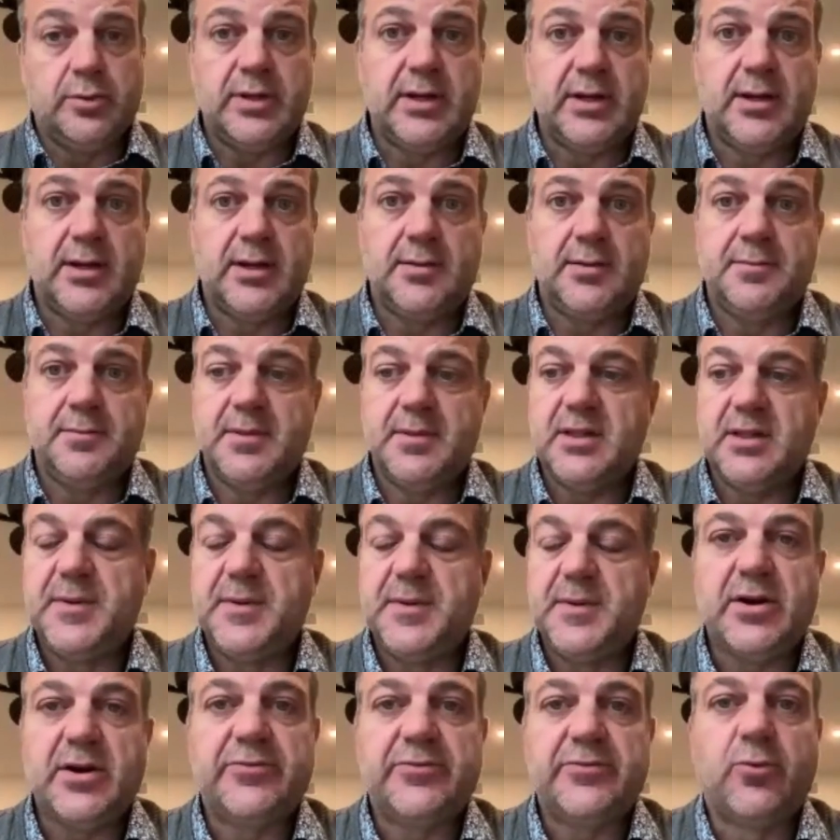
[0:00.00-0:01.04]
Sure.
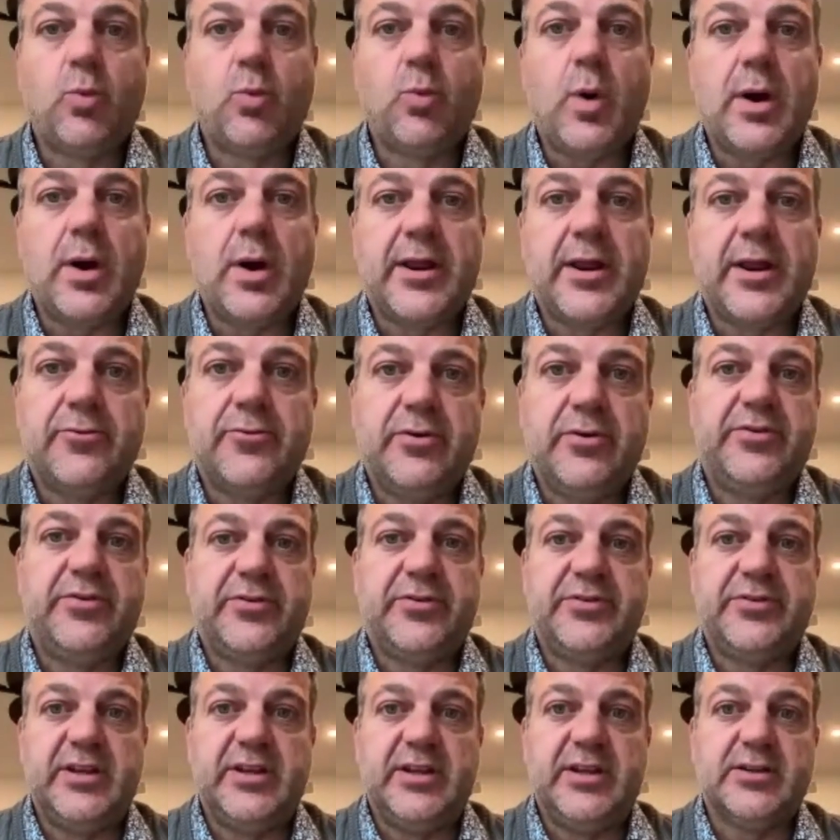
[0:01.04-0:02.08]
It's been around for
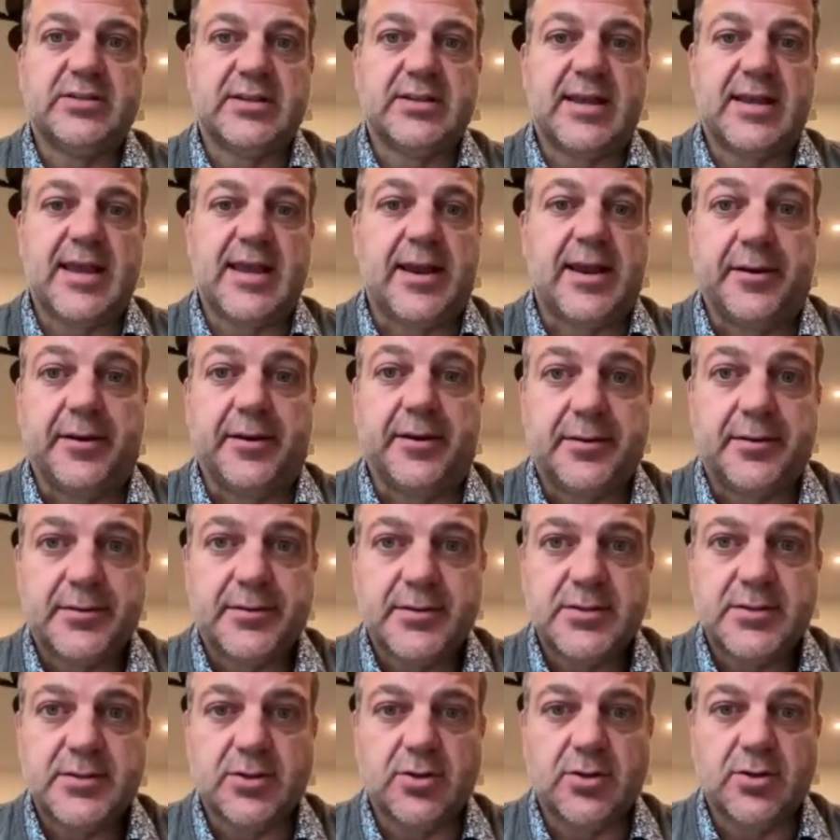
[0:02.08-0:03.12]
150 years in Canada,
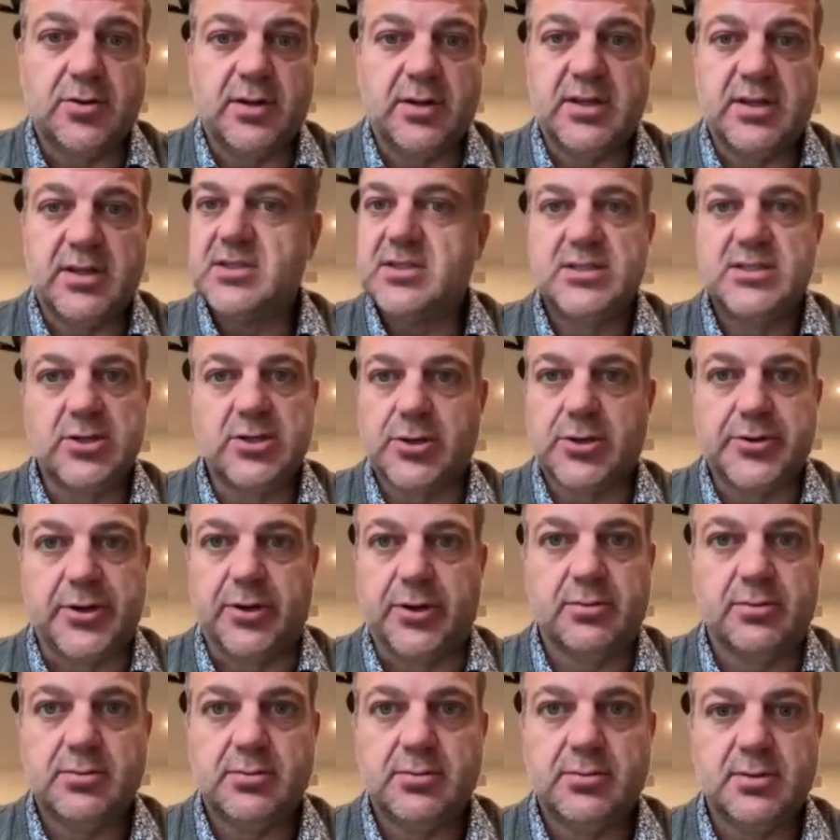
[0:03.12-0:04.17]
so this is not
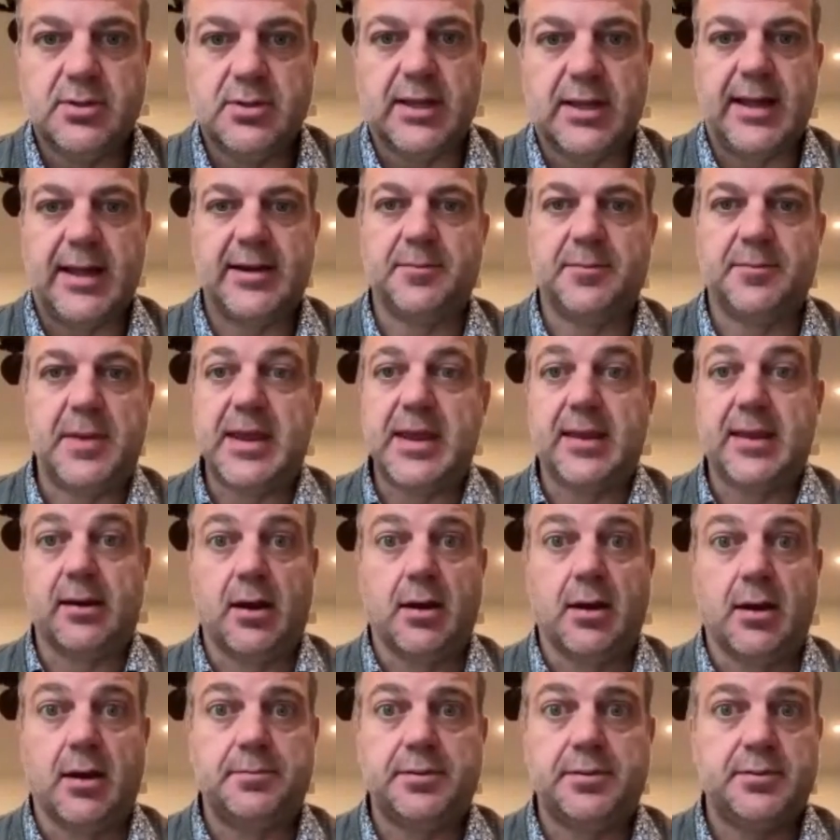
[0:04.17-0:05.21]
new. Like, I didn't make it
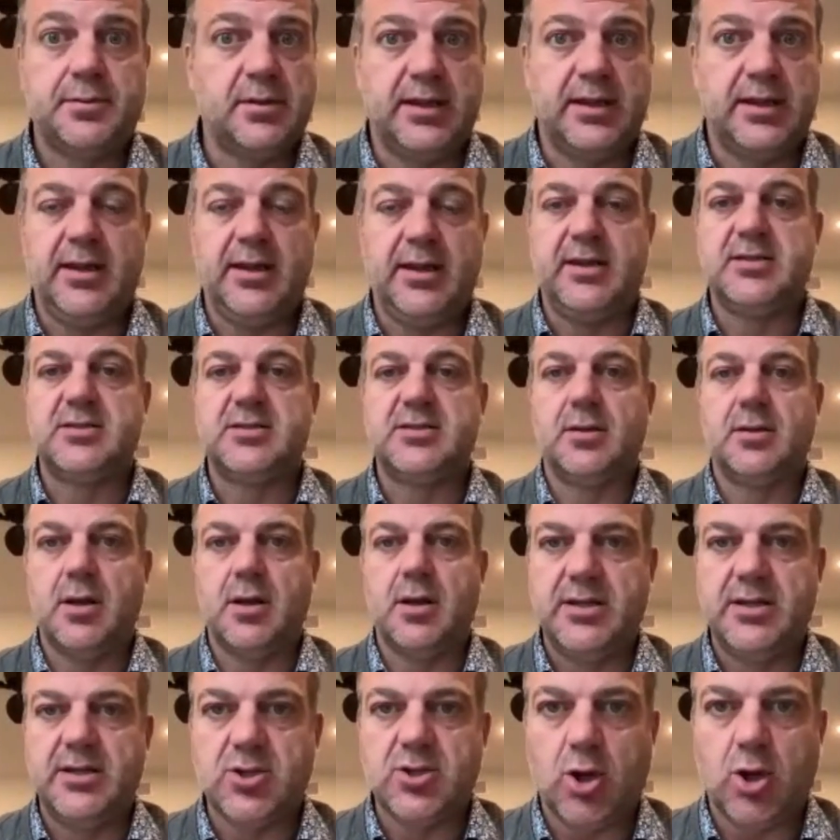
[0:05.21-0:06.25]
up. It
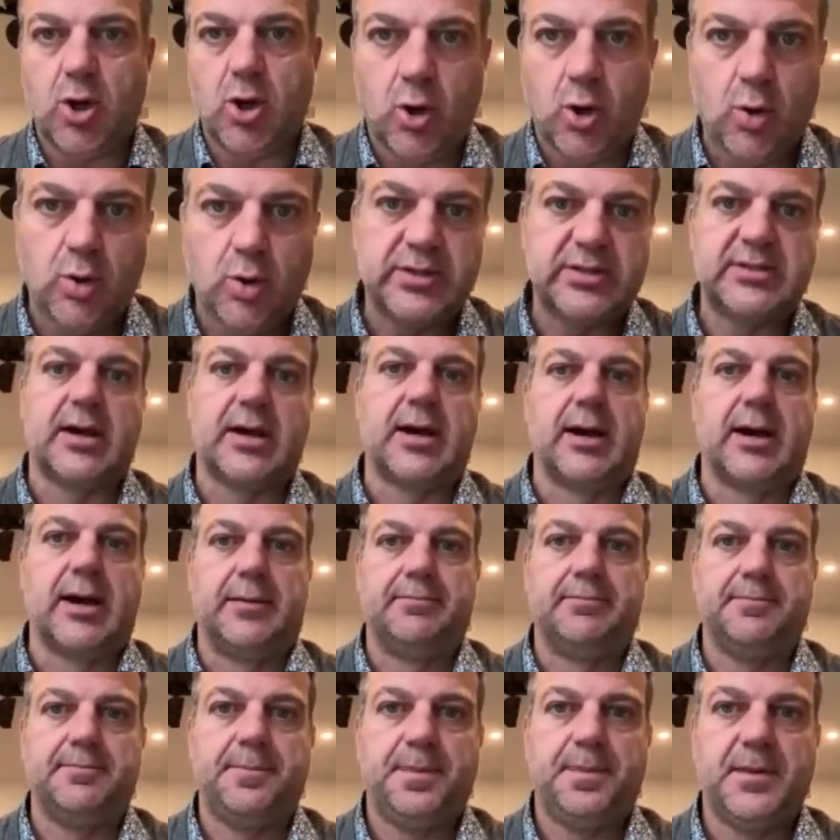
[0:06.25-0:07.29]
is old as
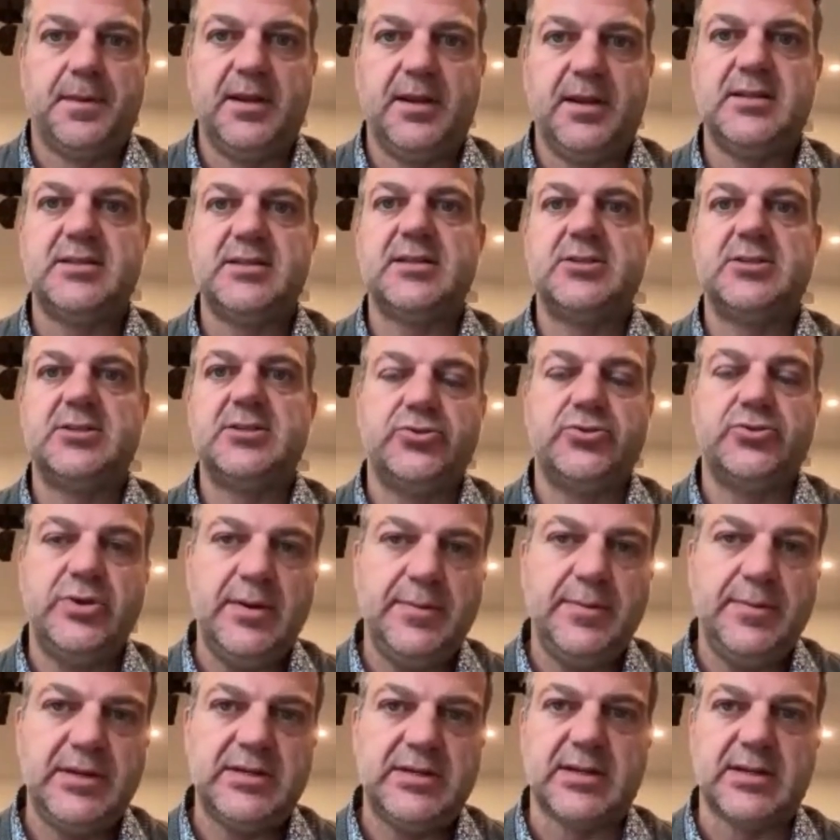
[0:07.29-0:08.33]
time. It is
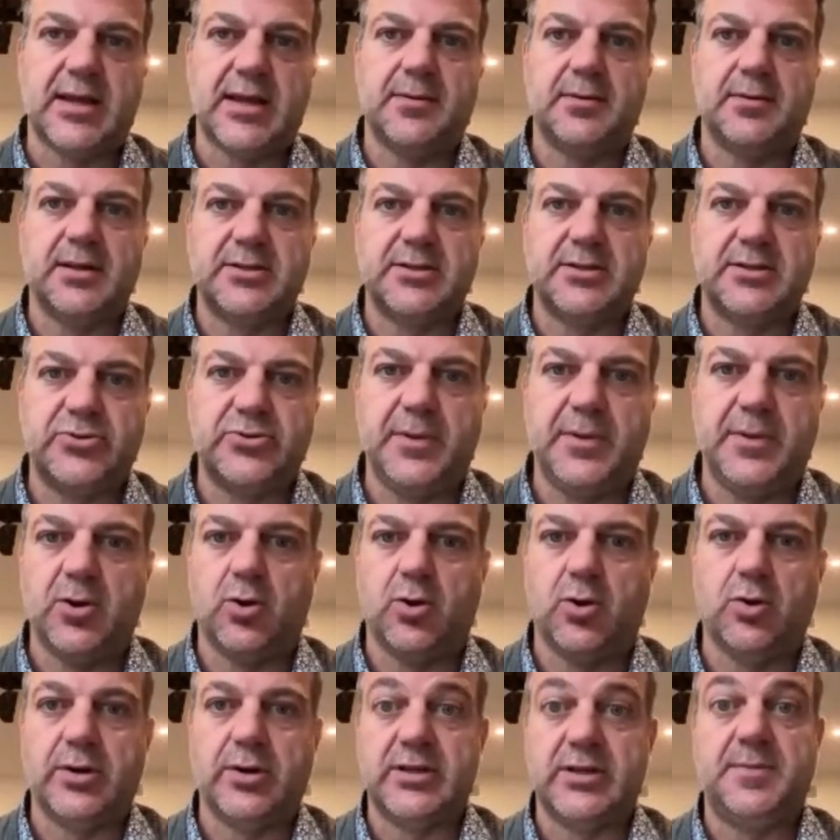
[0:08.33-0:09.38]
extremely stable, extremely
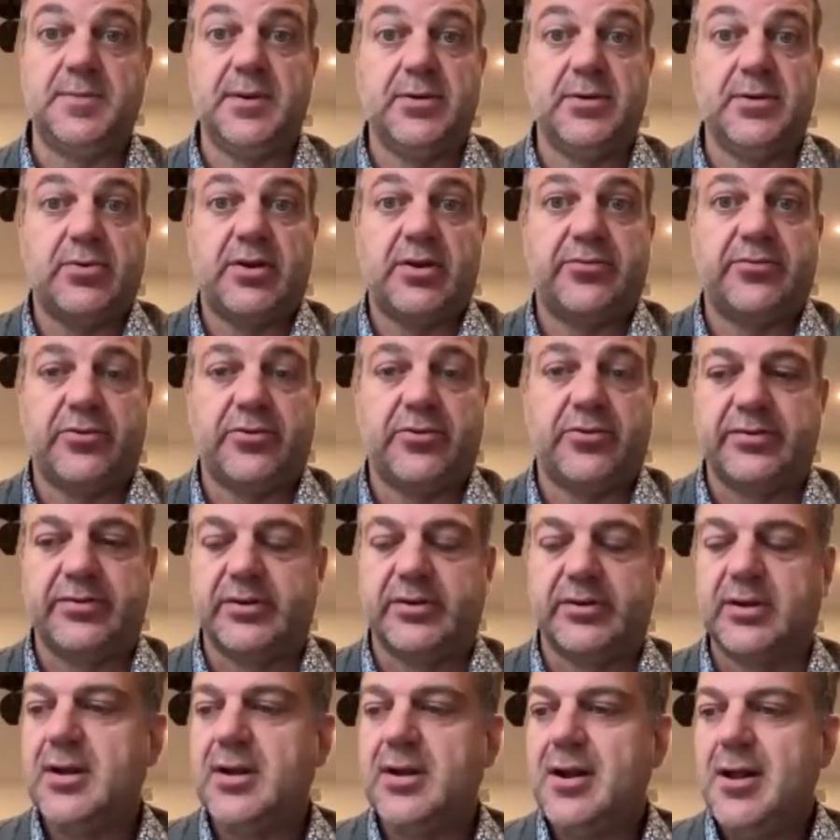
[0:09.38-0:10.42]
old, and it's been around
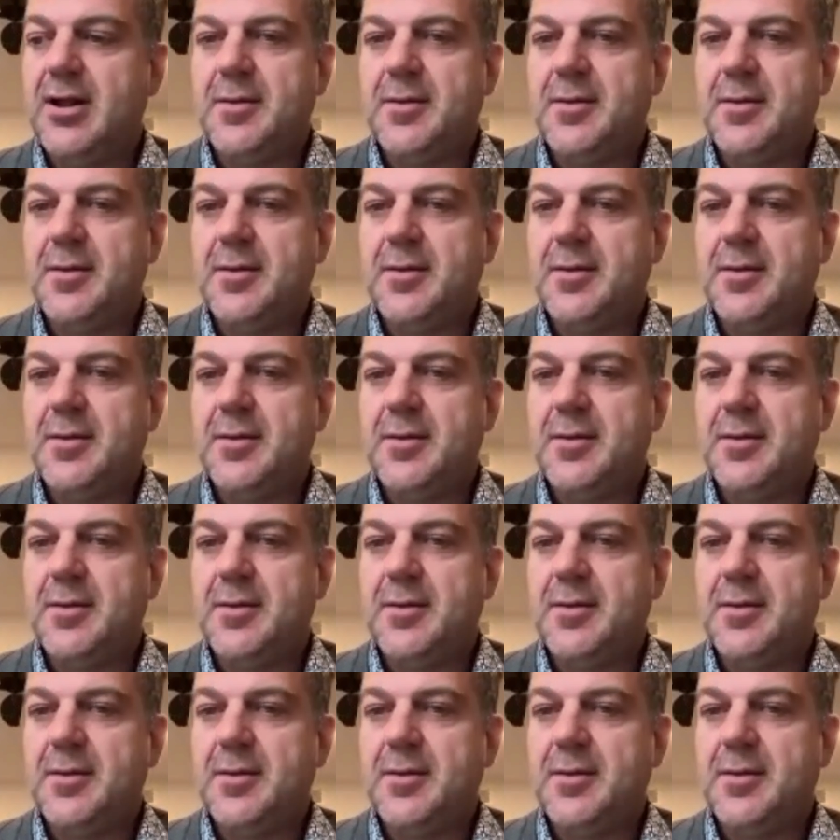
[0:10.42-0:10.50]
forever.